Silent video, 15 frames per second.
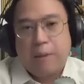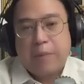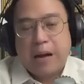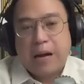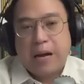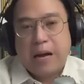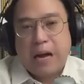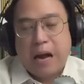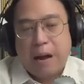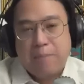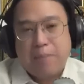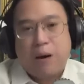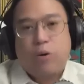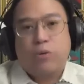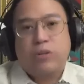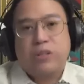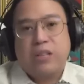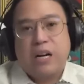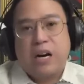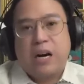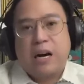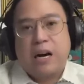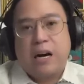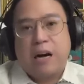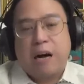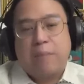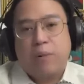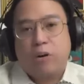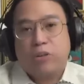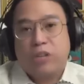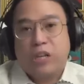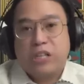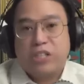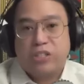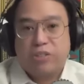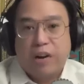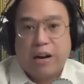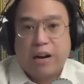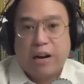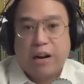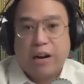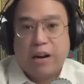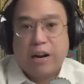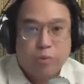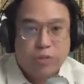about the transfer of shares,